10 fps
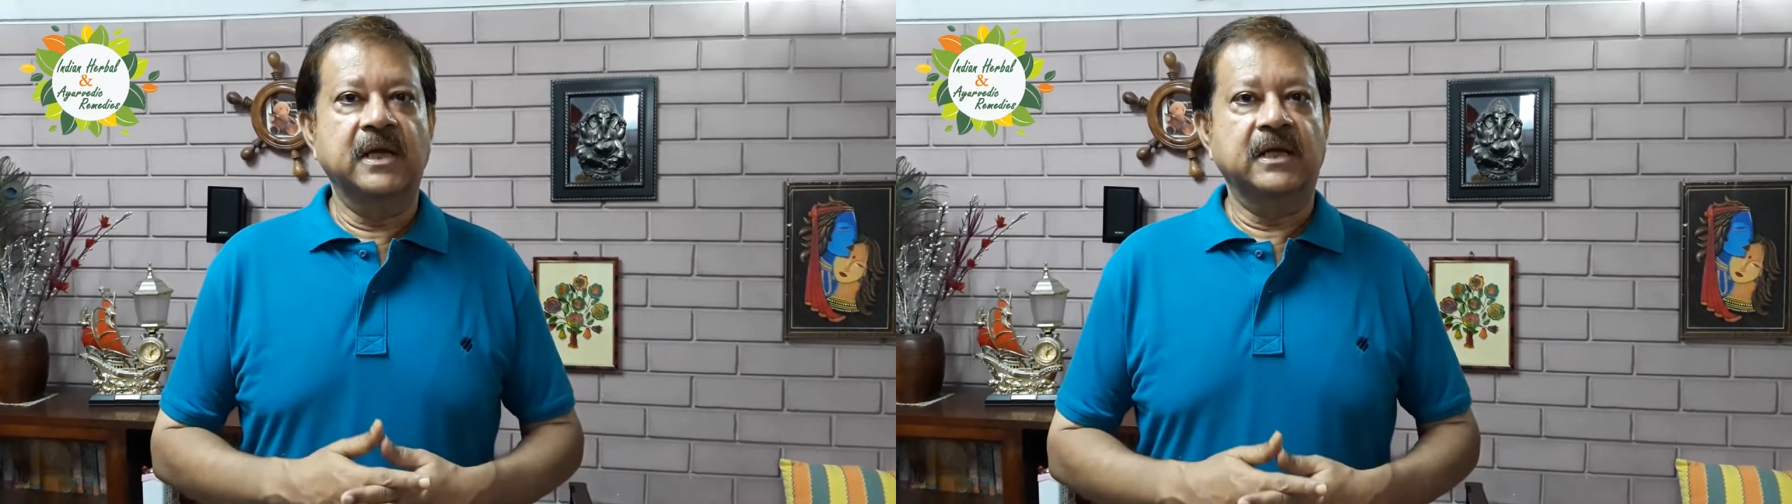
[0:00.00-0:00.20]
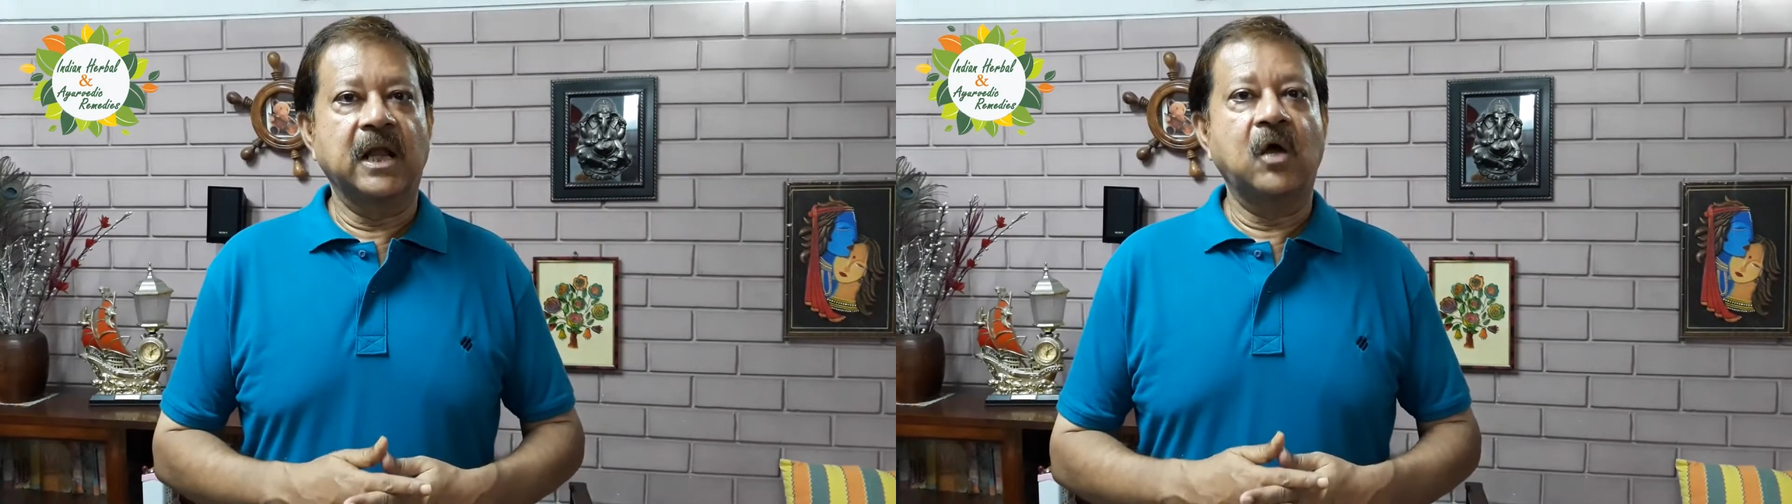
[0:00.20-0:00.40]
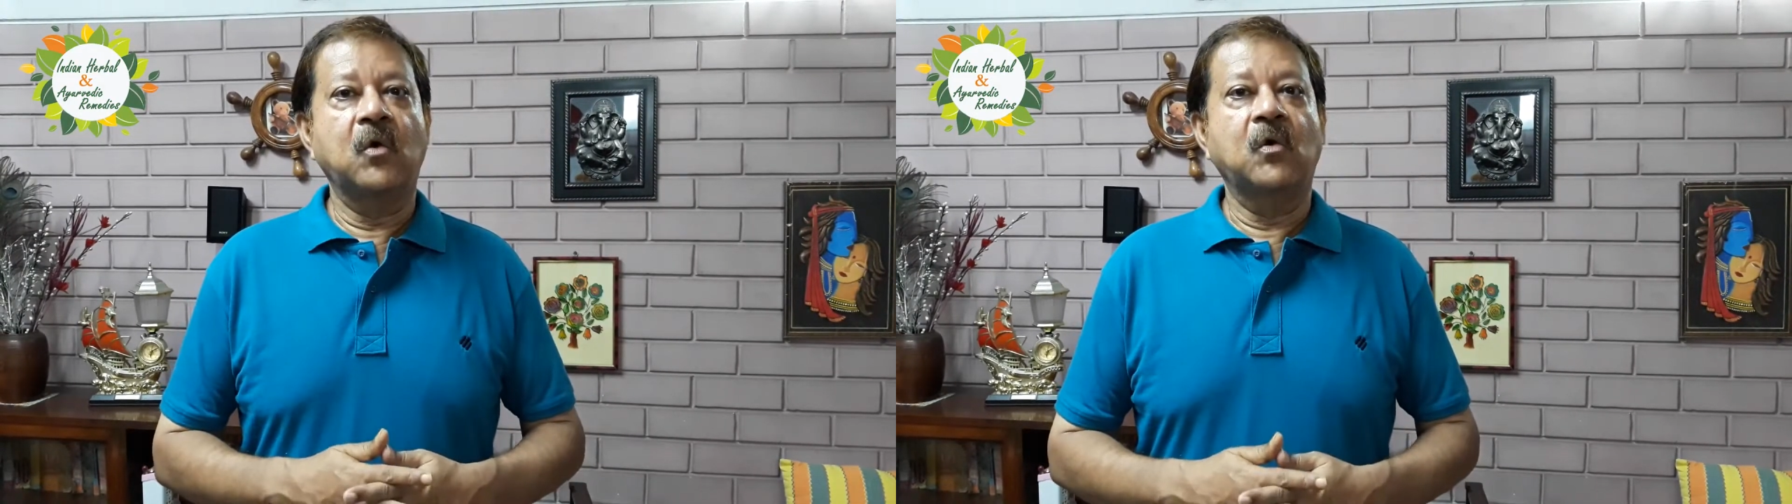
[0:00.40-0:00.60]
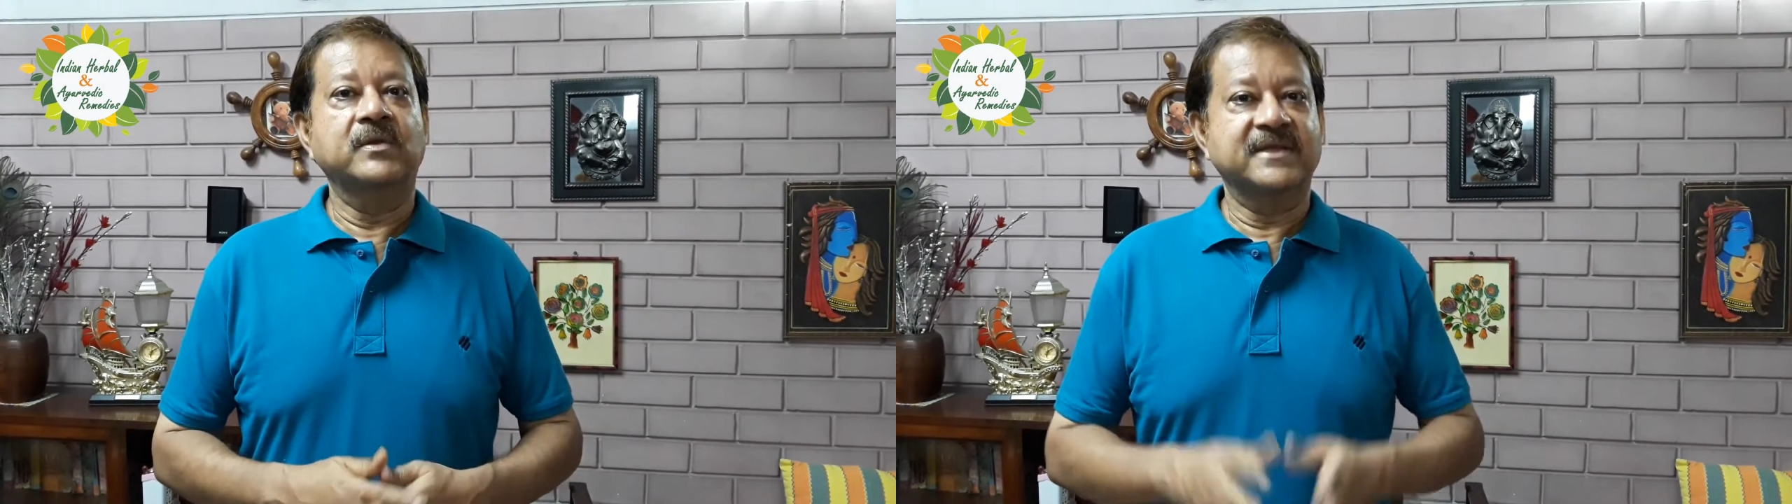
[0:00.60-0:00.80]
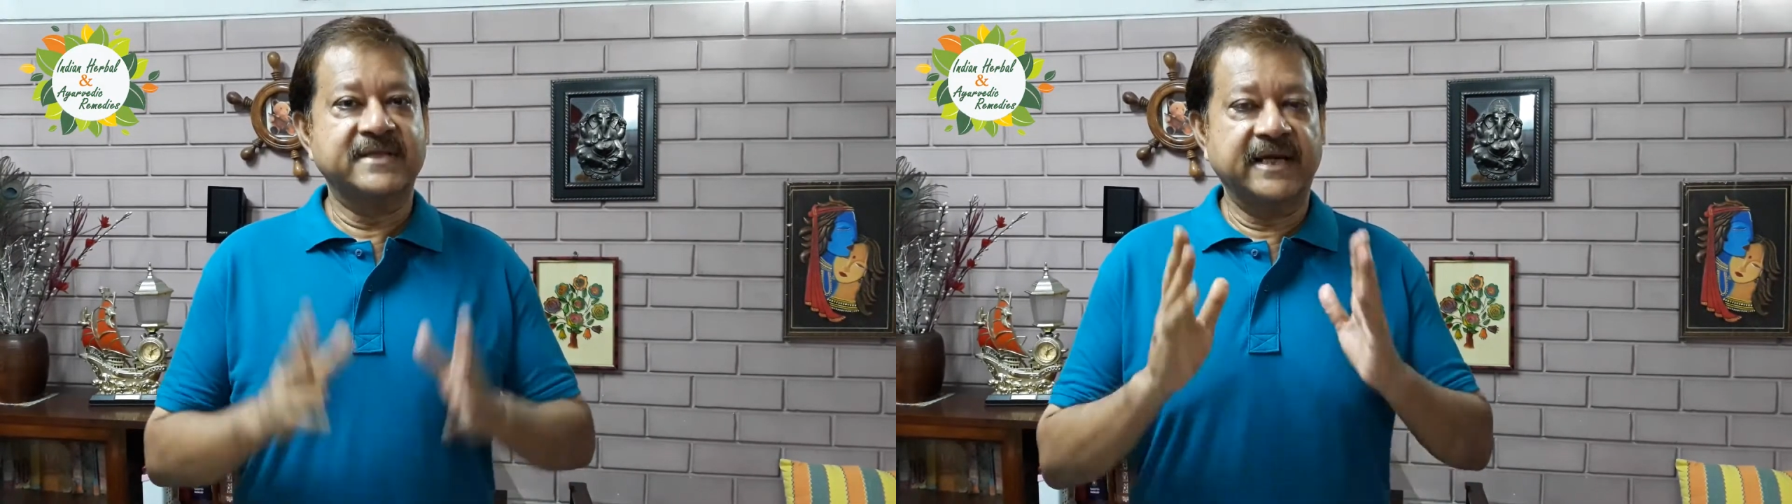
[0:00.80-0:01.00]
Now
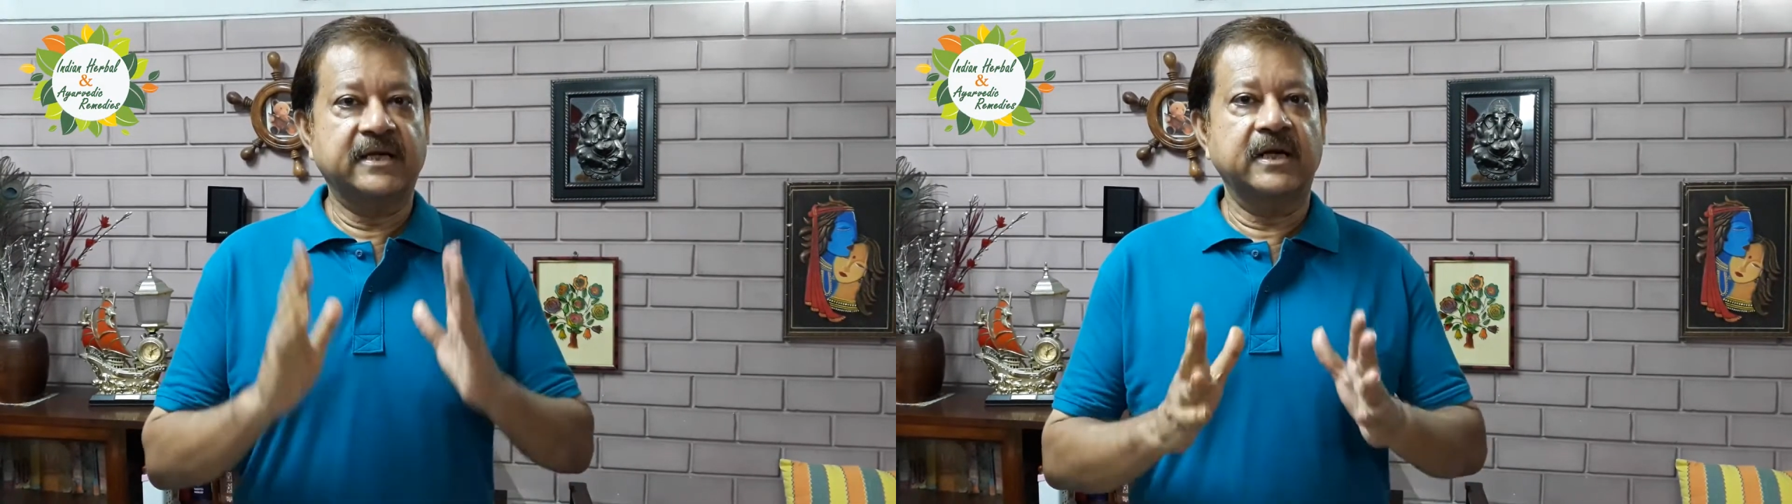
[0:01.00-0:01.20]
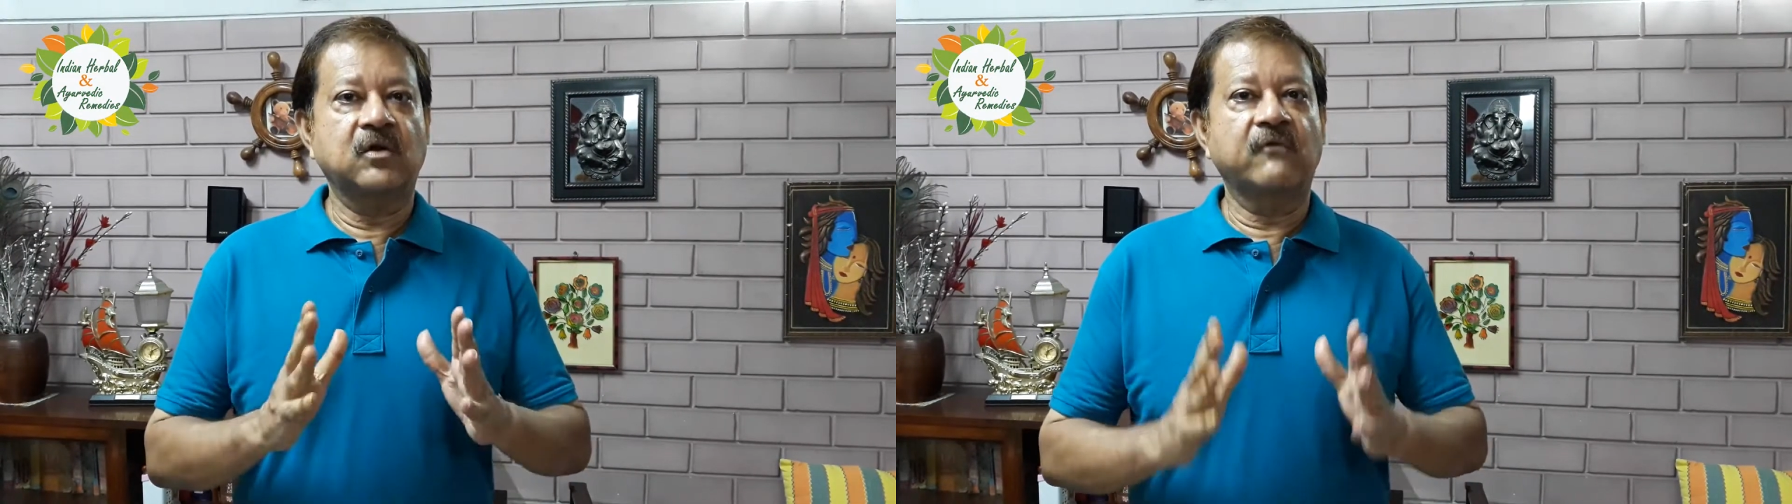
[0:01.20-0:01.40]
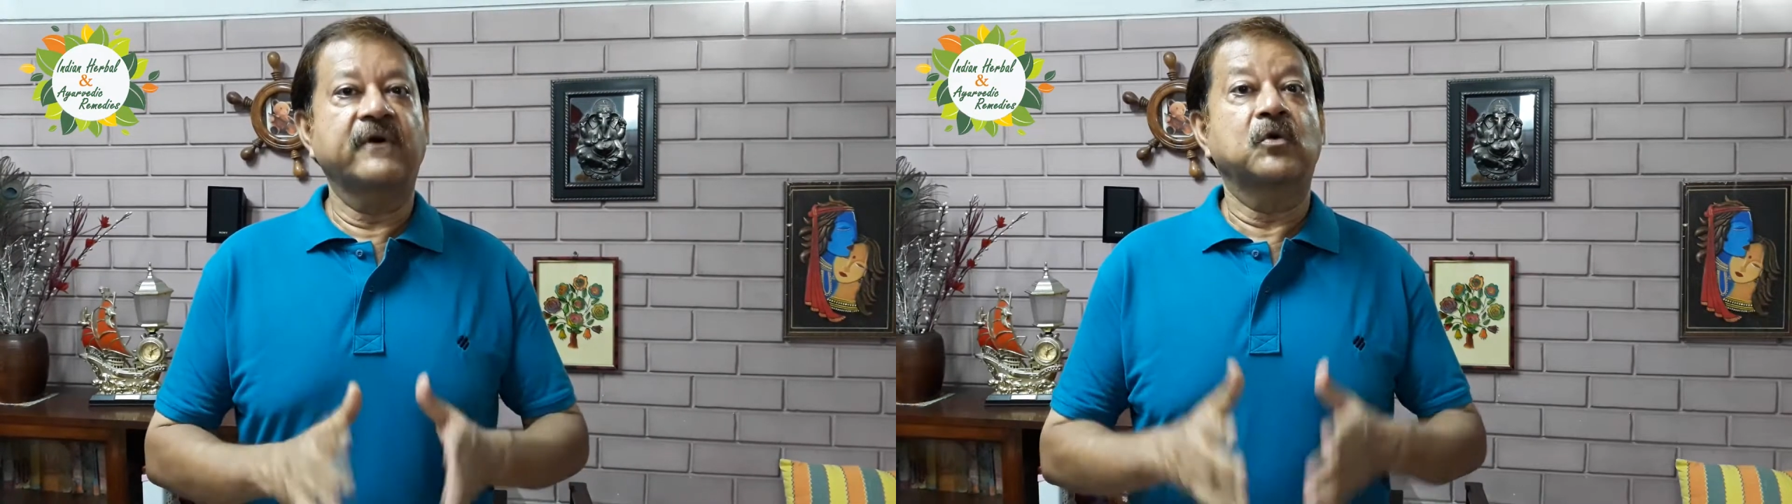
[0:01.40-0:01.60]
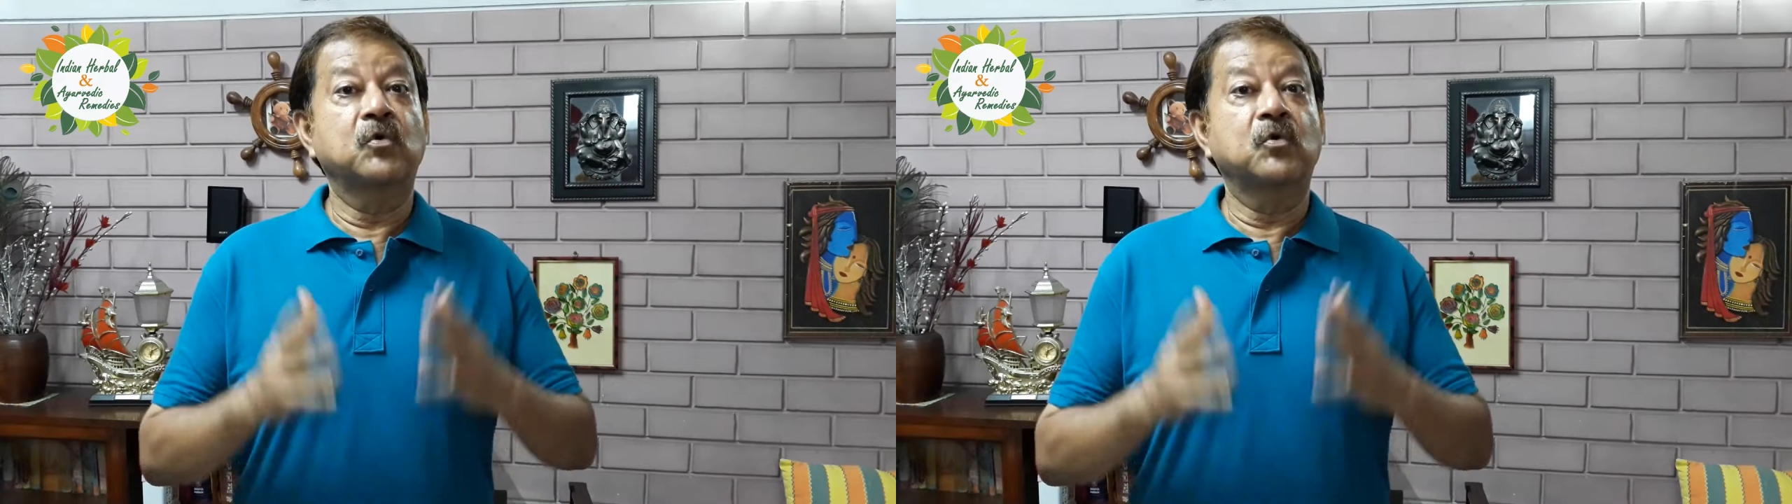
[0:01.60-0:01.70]
the secret of a